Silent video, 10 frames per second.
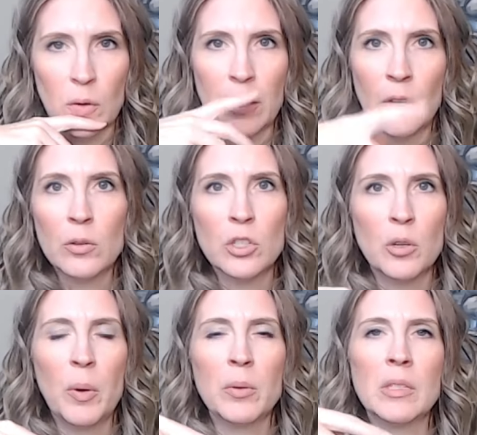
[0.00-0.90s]
Laurie
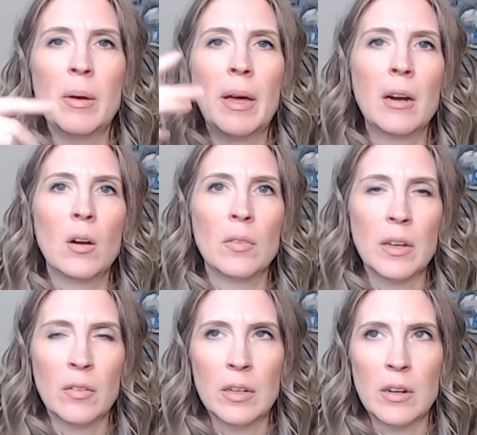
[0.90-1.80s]
Coger post about it on the
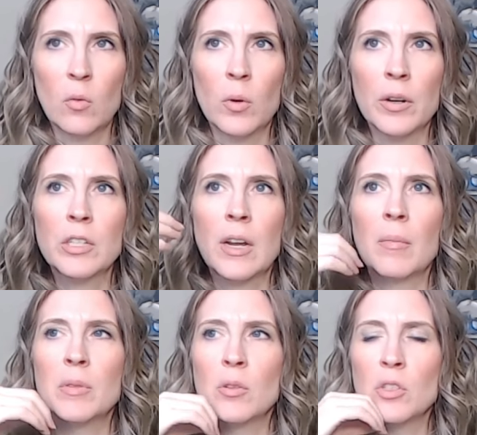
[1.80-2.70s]
Healthy Dog
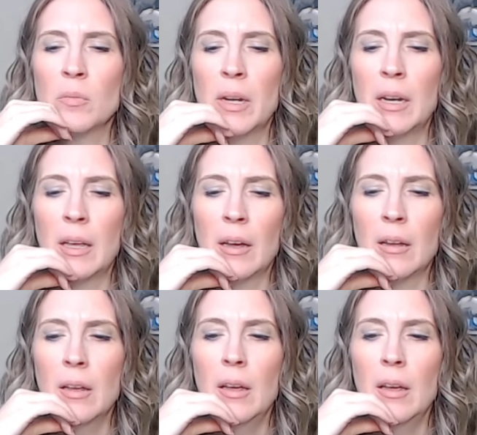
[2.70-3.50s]
Workshop social media.